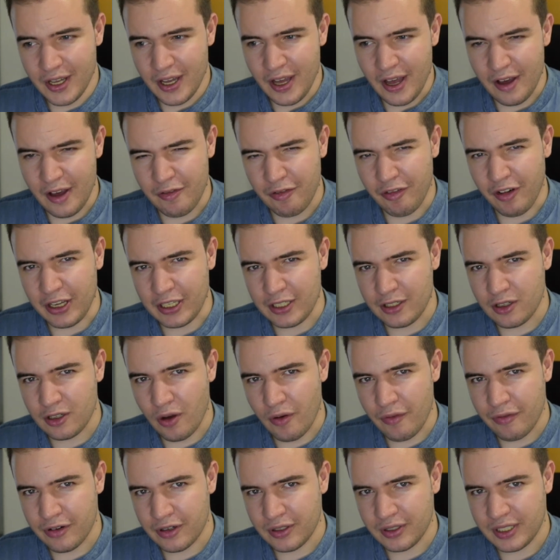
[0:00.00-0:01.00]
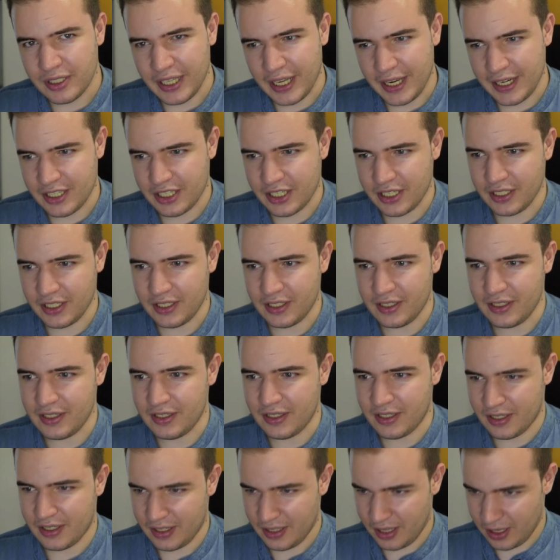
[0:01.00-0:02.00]
Her final
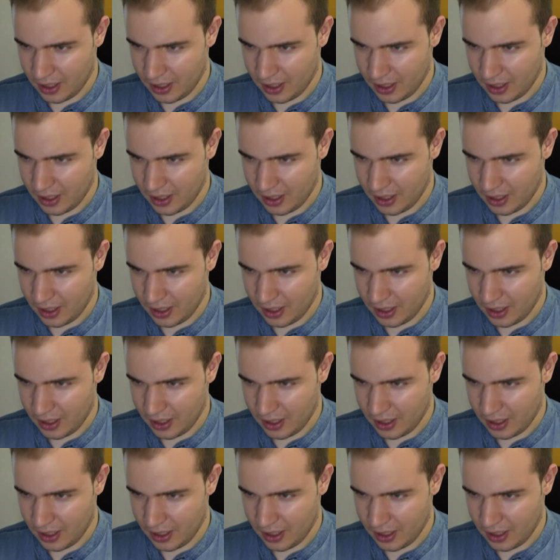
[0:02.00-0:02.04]
confrontations, the